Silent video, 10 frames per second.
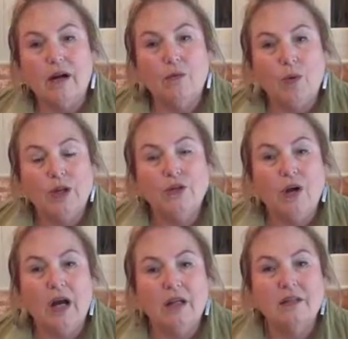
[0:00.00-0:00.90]
when you
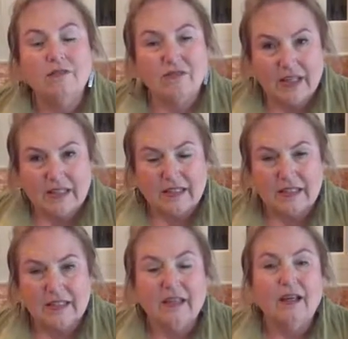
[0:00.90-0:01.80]
hunt
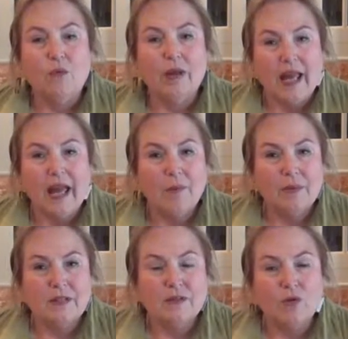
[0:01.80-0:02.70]
pheasant, what
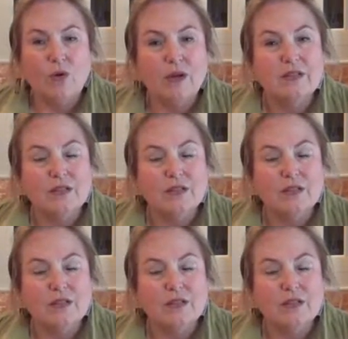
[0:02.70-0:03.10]
happens, of course,